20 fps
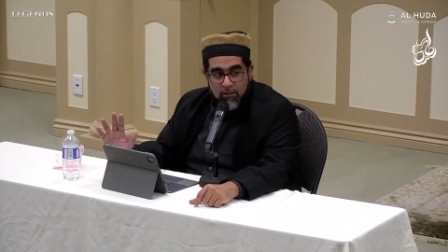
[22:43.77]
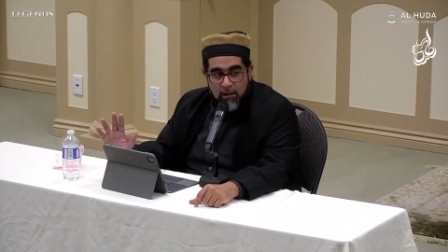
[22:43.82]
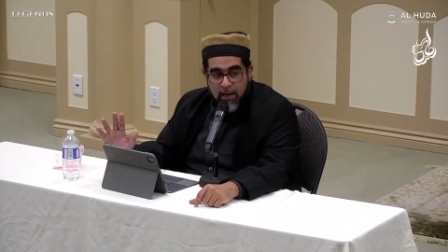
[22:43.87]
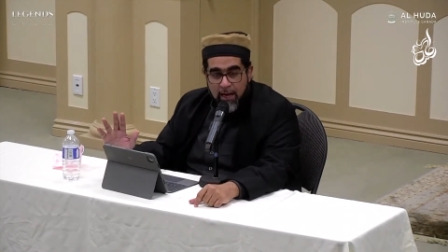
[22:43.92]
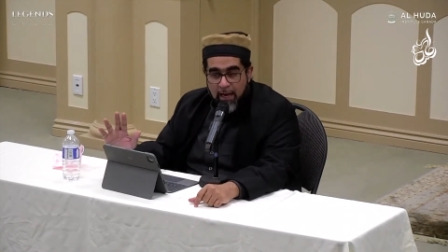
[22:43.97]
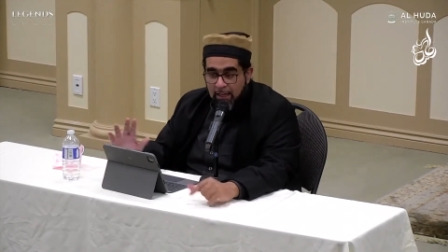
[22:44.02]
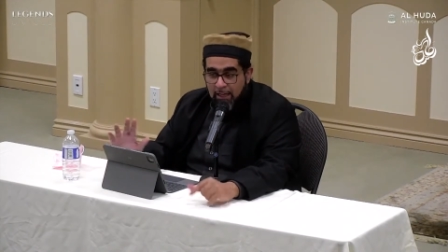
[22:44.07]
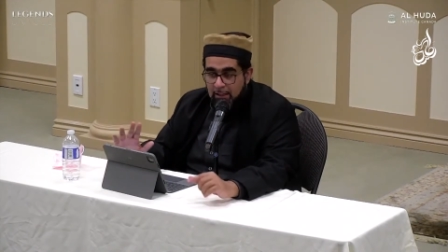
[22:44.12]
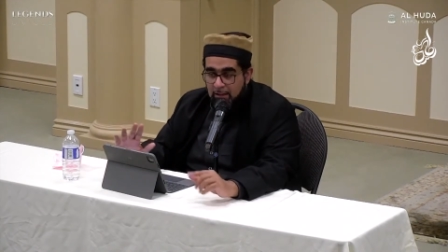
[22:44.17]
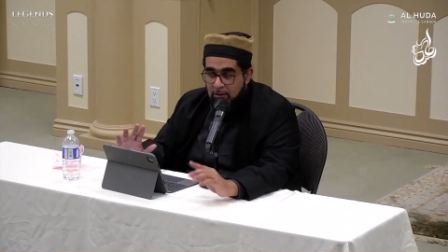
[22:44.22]

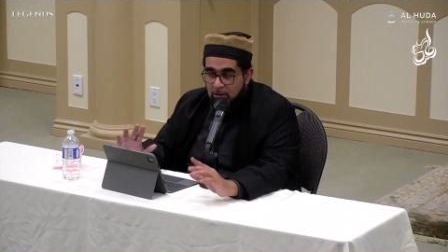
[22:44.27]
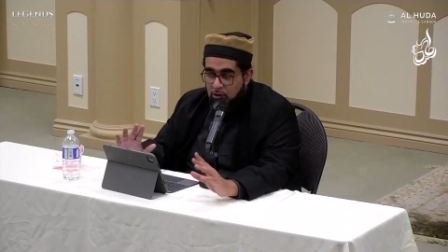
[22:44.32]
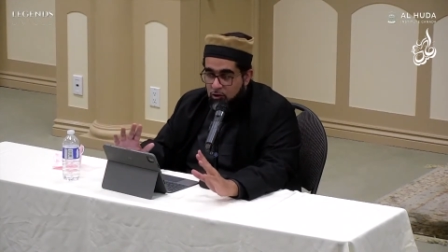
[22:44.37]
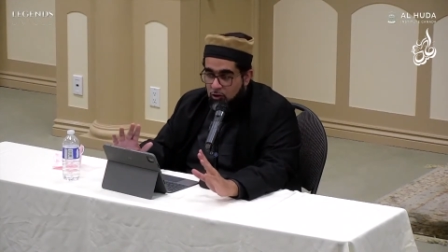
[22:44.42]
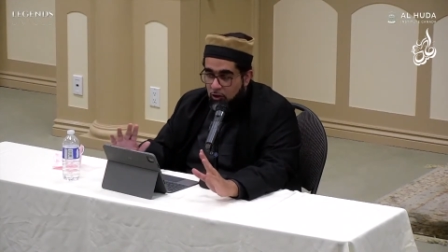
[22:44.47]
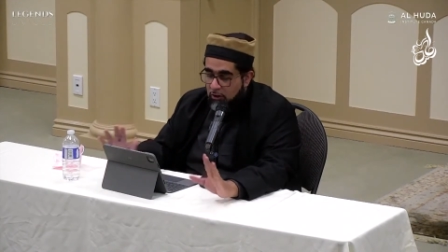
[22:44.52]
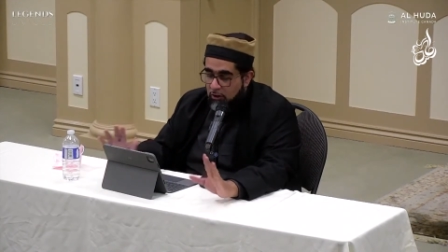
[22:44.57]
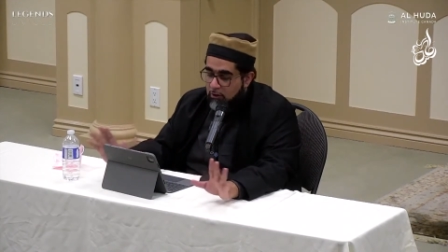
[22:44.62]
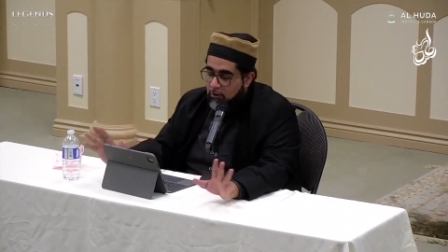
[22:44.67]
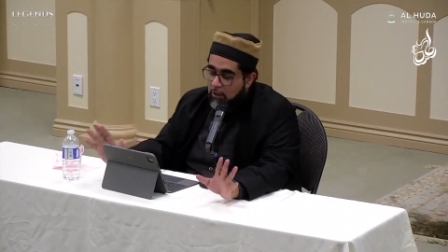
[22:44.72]
and
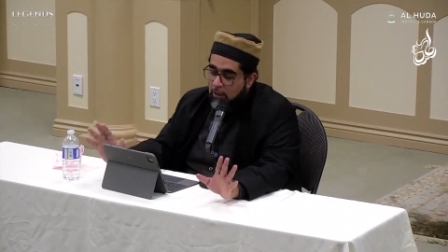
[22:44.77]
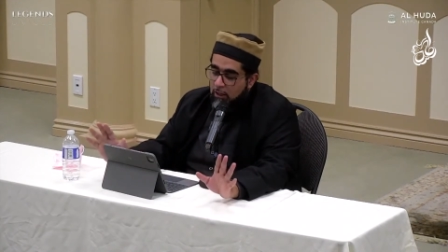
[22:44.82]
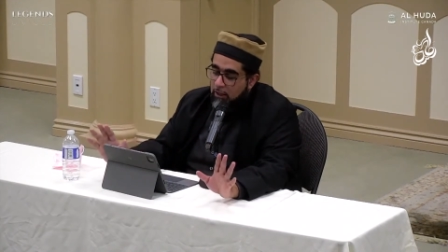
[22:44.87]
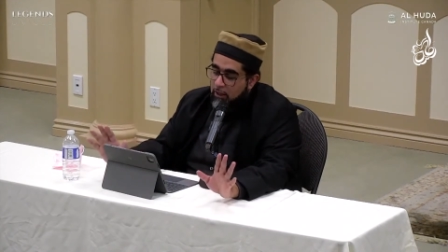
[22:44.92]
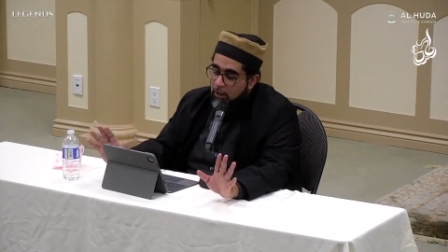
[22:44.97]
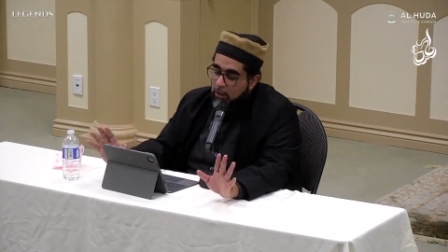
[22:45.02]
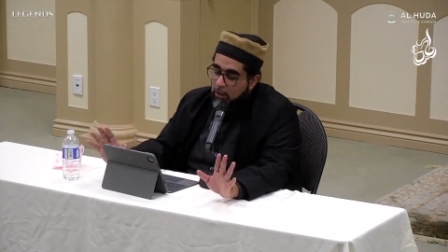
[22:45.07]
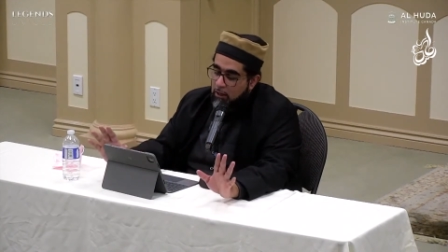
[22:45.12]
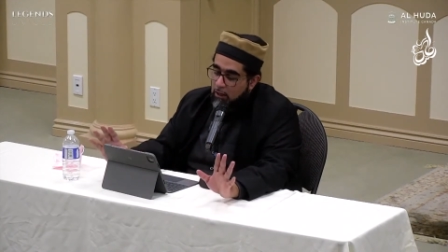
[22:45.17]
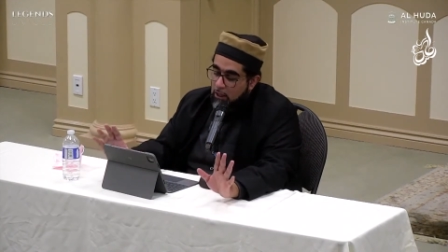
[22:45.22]
starts
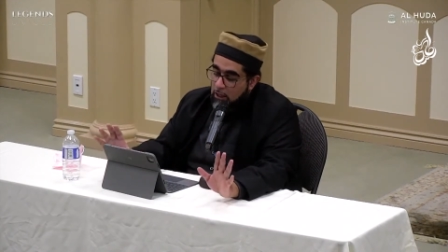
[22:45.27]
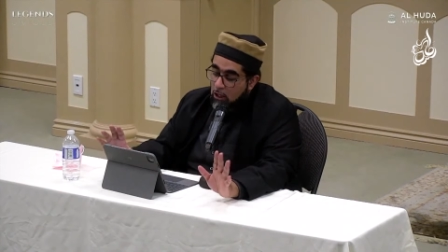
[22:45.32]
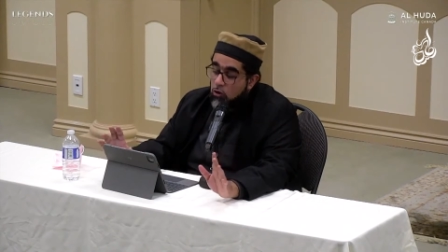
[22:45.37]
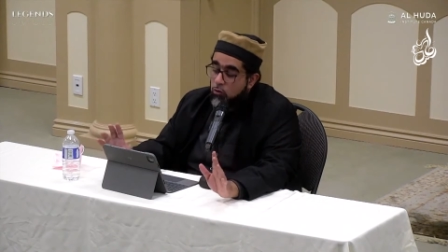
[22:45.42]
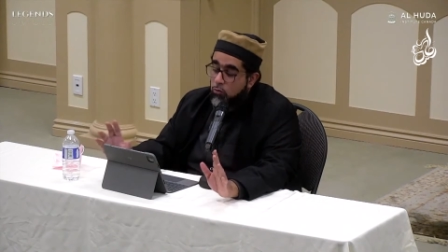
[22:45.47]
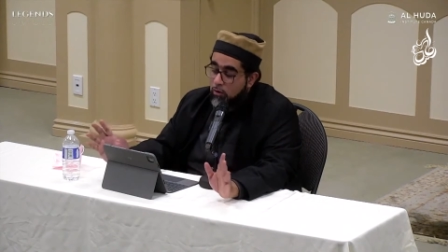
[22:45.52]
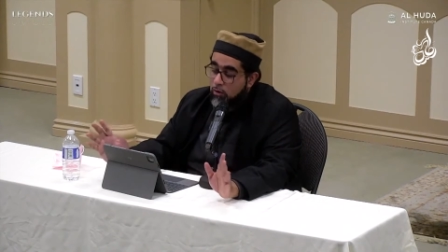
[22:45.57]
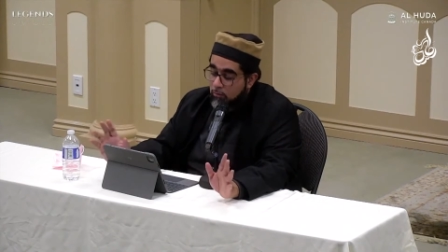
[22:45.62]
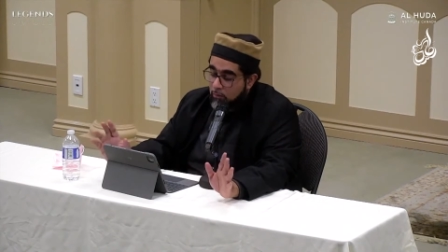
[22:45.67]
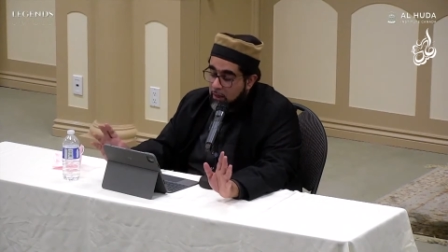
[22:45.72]
killing
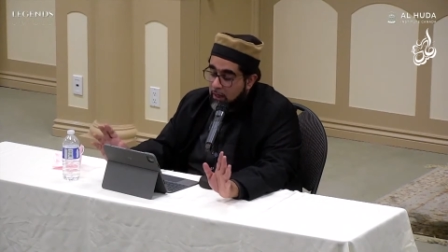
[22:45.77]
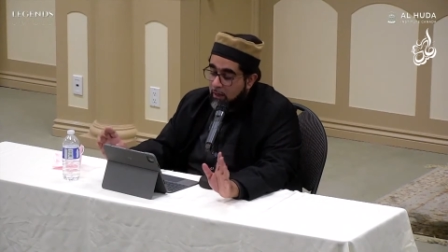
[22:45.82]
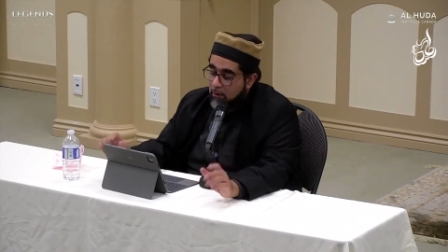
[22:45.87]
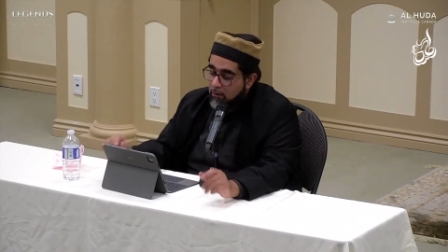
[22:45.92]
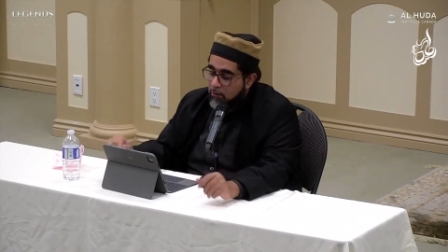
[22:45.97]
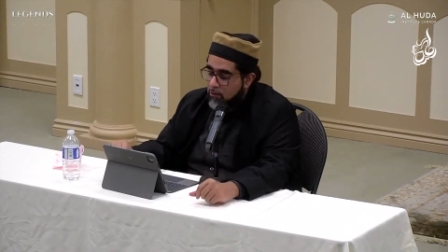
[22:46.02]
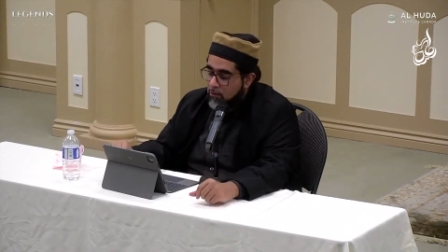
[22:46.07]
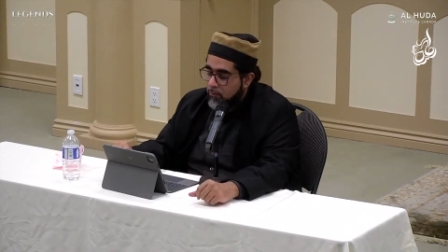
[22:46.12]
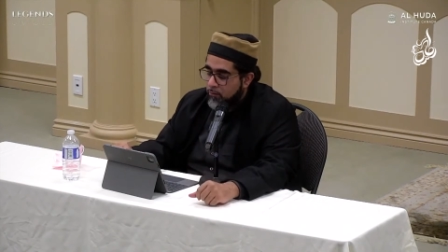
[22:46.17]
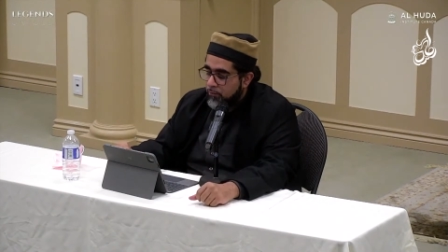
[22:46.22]
human
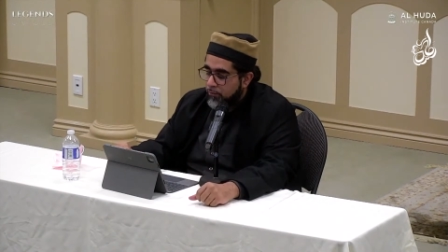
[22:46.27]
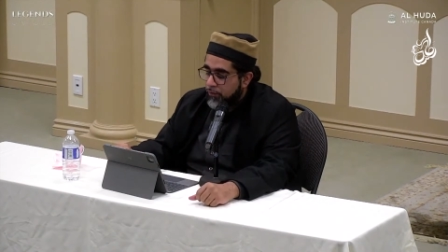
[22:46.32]
beings.